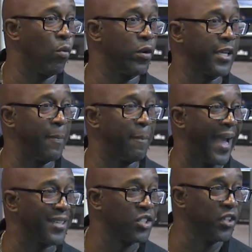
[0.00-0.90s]
they want to get
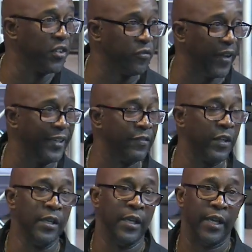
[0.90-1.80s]
back to the faith.
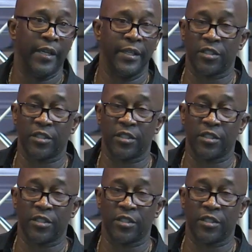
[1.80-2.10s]
And